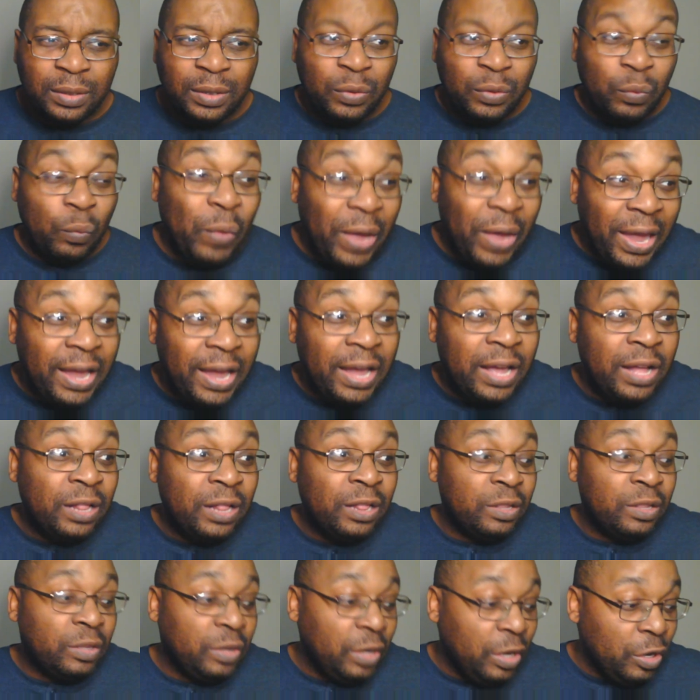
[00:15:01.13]

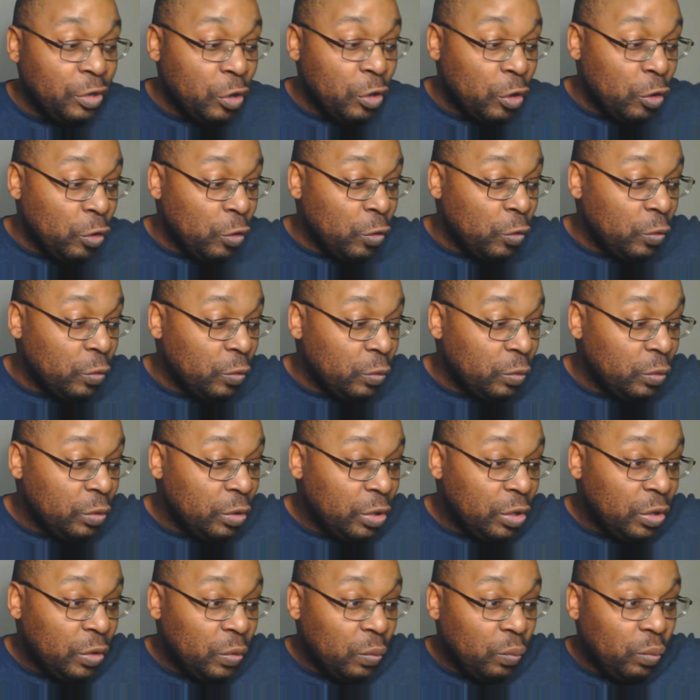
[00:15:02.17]
Well, you know,
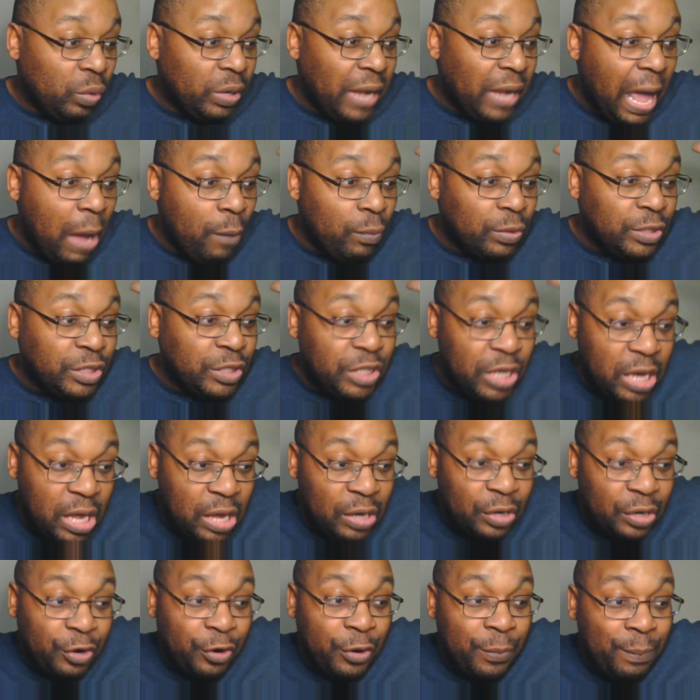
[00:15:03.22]
when I was
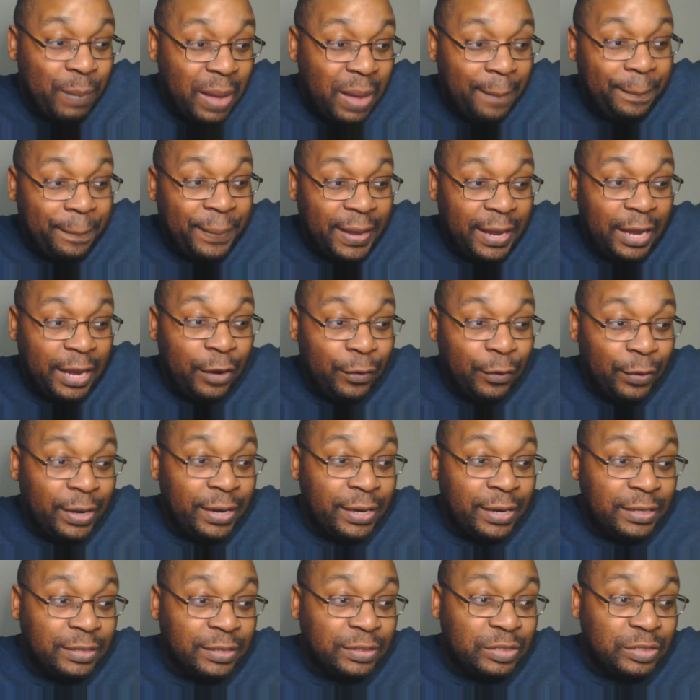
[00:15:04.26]
younger, my
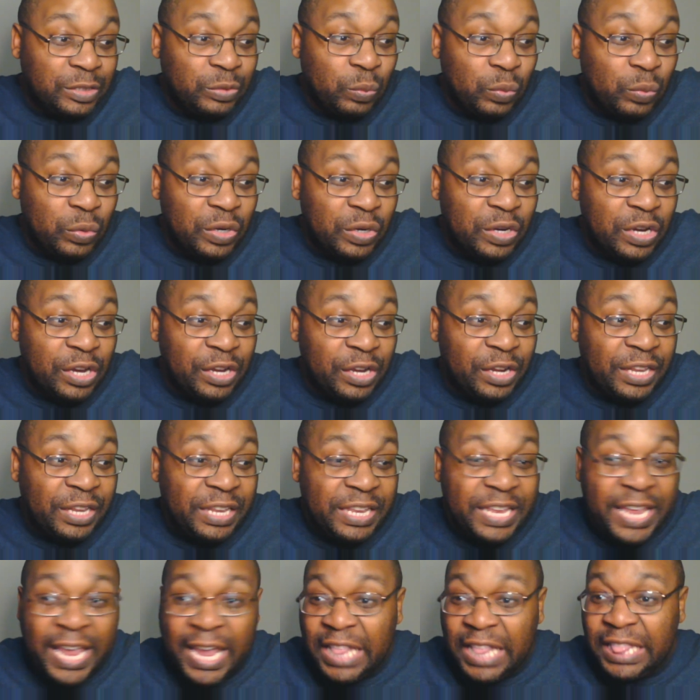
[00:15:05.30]
parents would
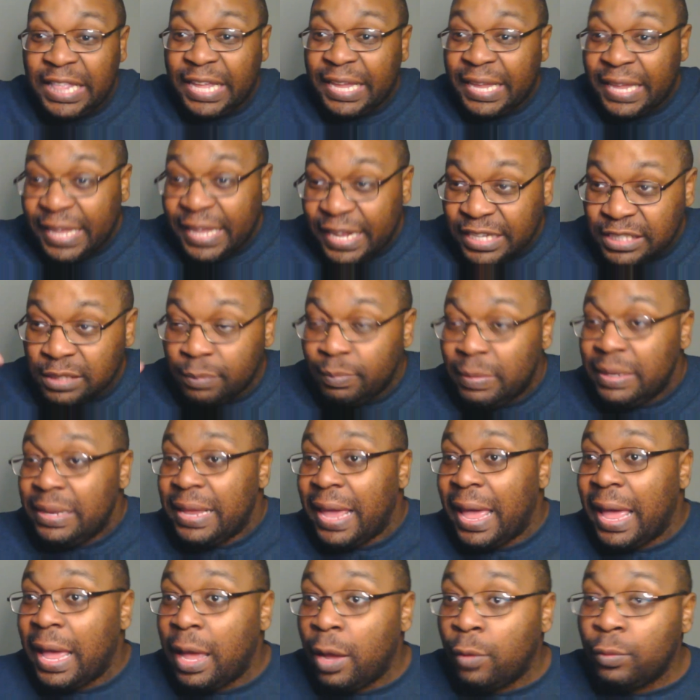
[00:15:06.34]
yell and cuss me
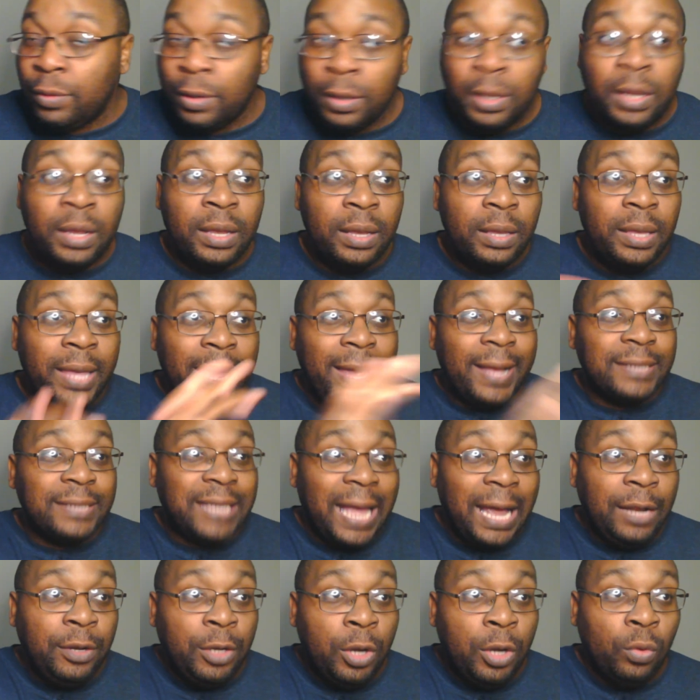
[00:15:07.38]
out. Yes,
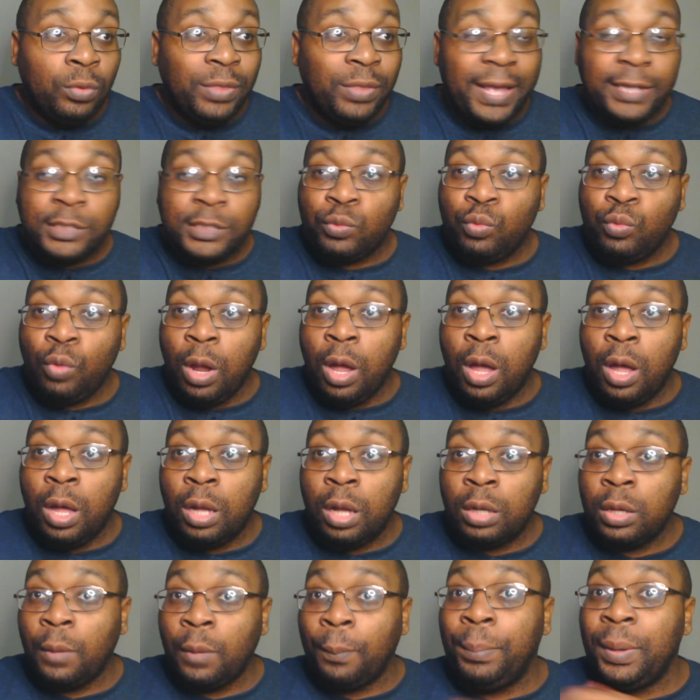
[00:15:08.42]
I know that's wrong,
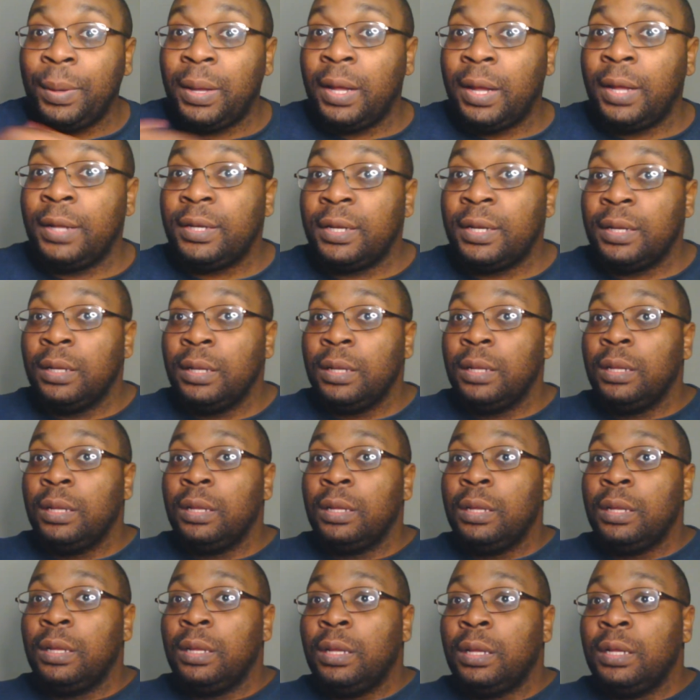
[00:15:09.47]
but
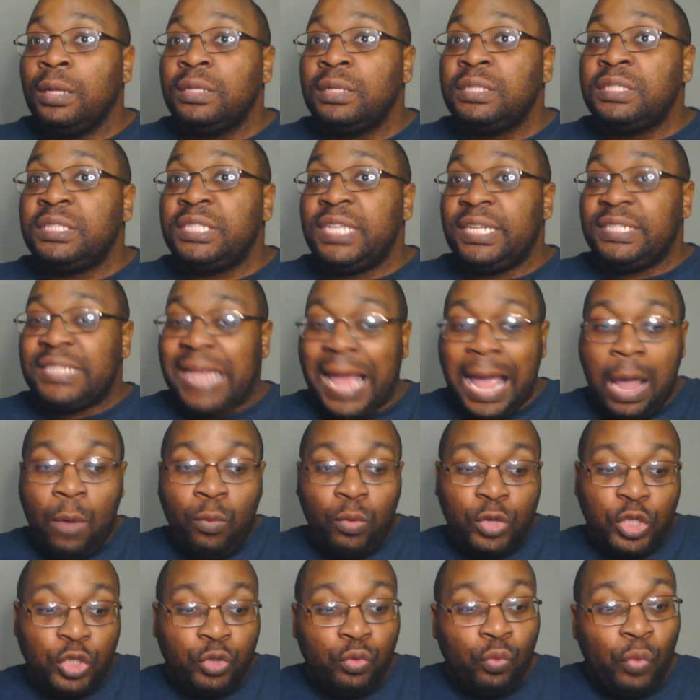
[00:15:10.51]
since I
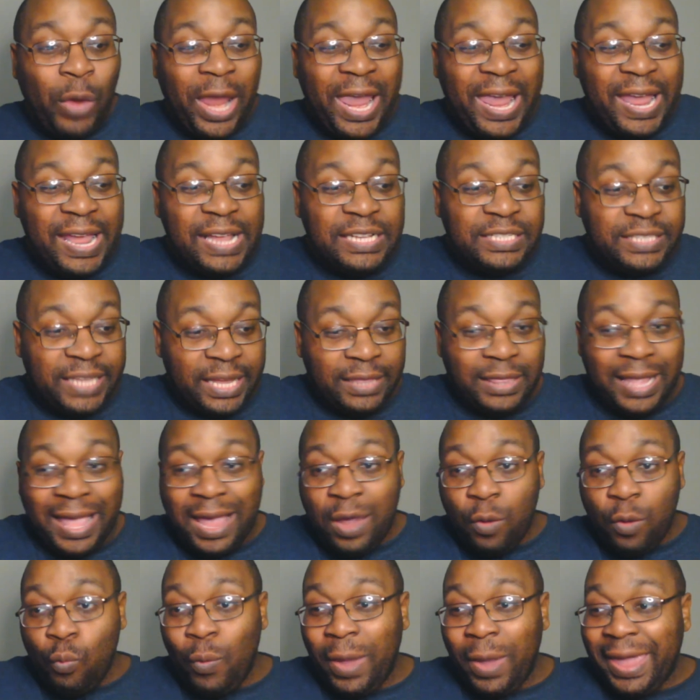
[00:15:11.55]
was raised in
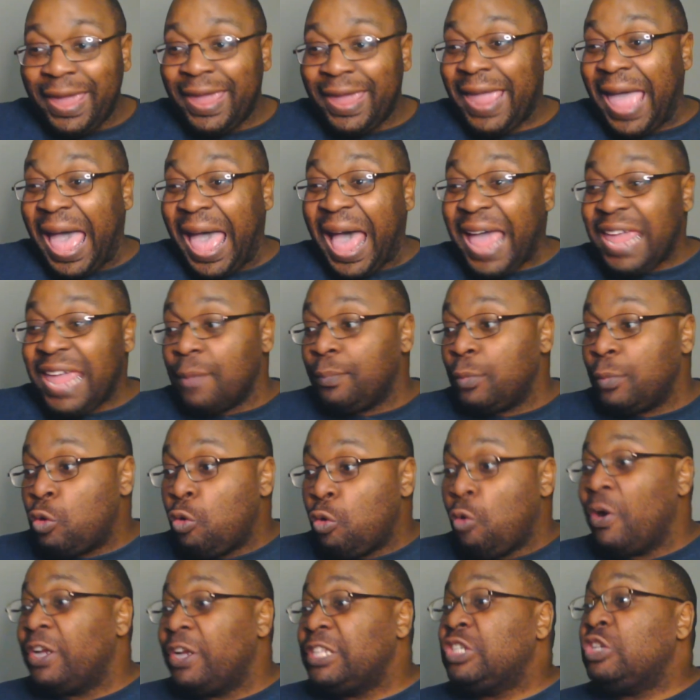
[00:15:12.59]
that way, I am
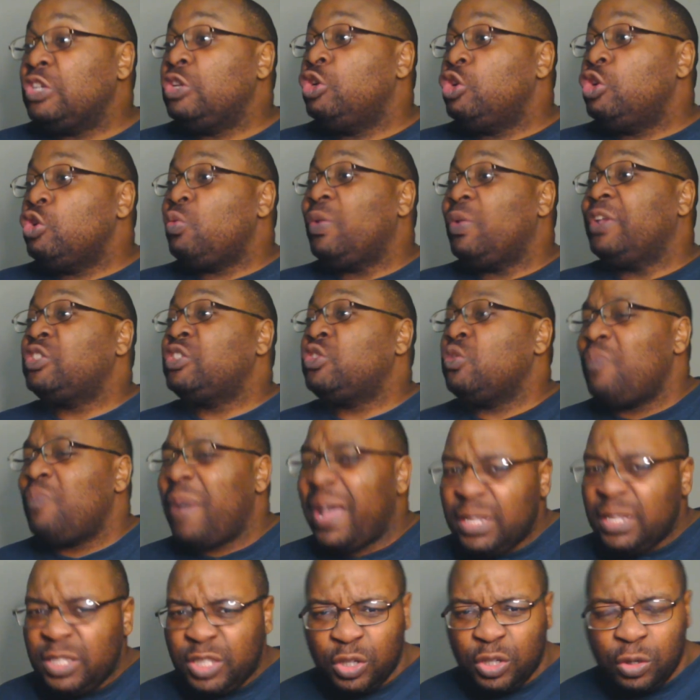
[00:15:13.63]
going to do it to my
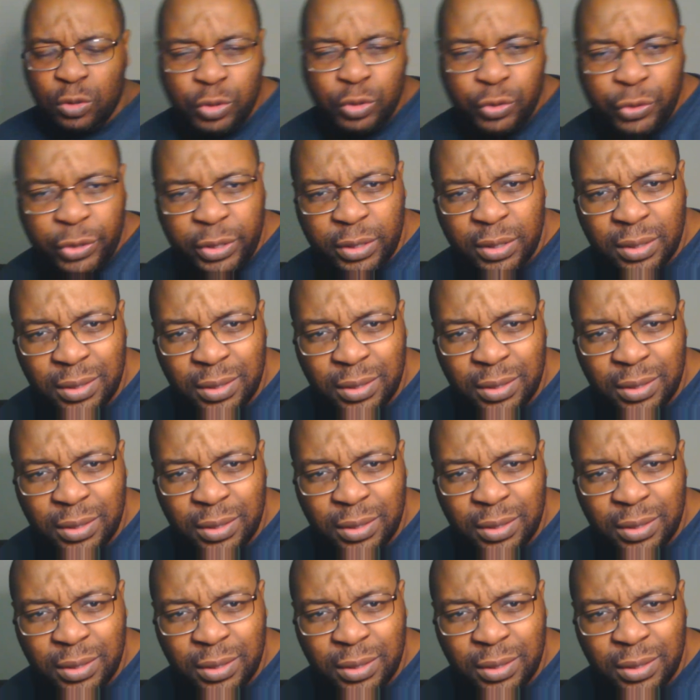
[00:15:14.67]
children.